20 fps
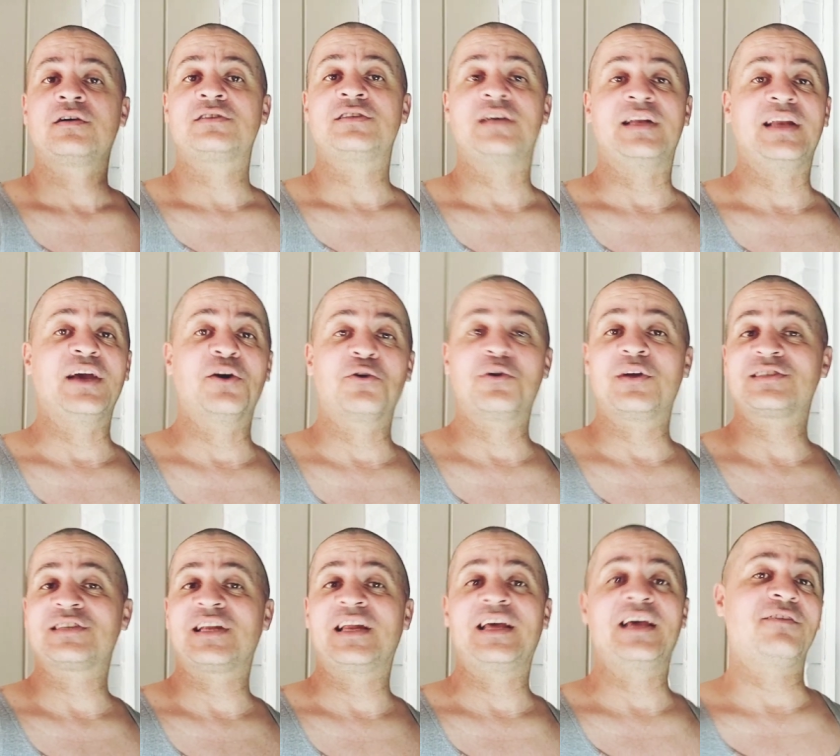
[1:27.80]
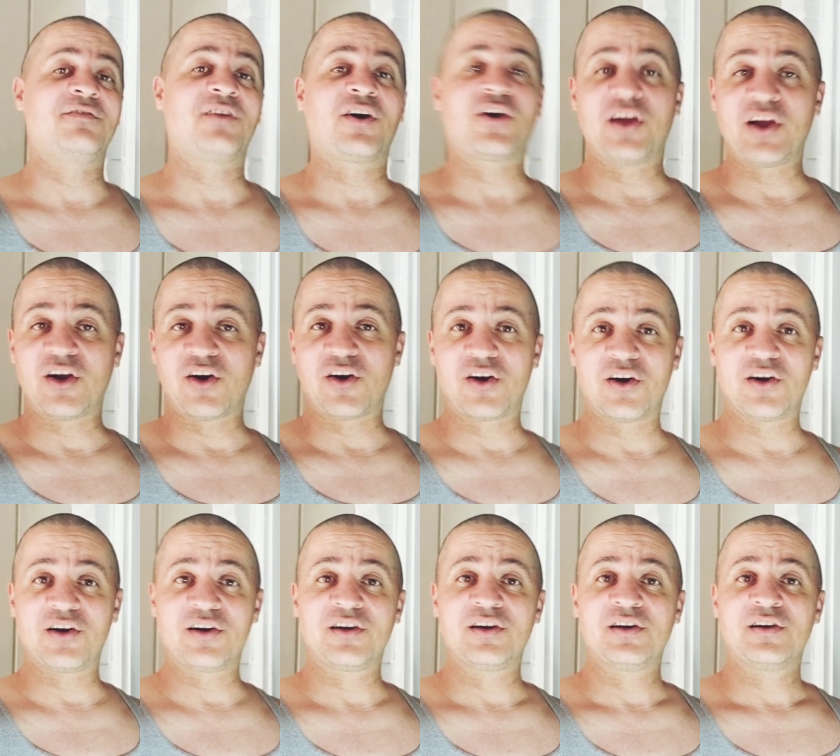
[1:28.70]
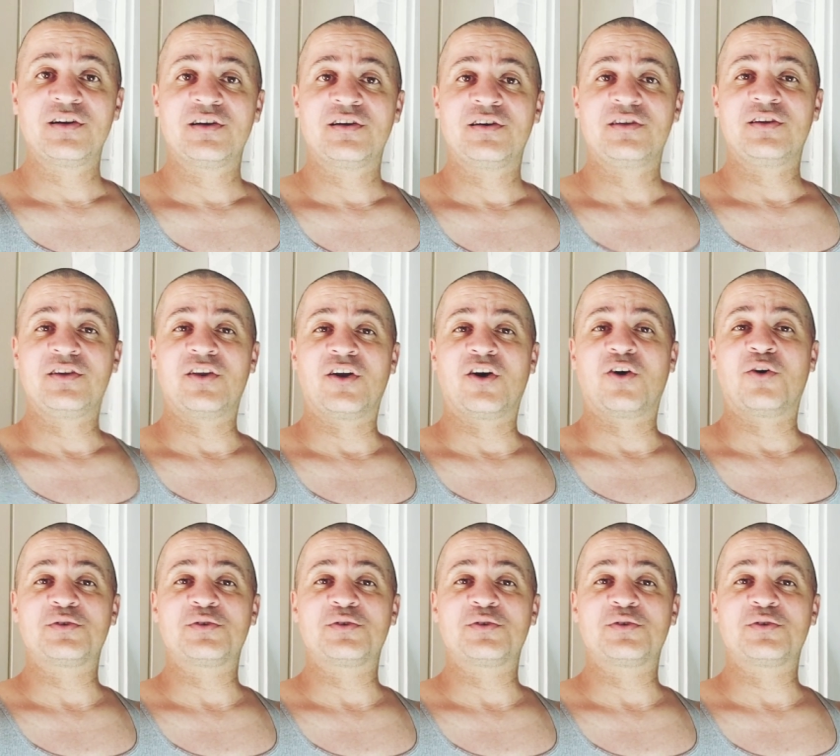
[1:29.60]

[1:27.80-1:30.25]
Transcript: Tenille doesn't hit very hard. You know,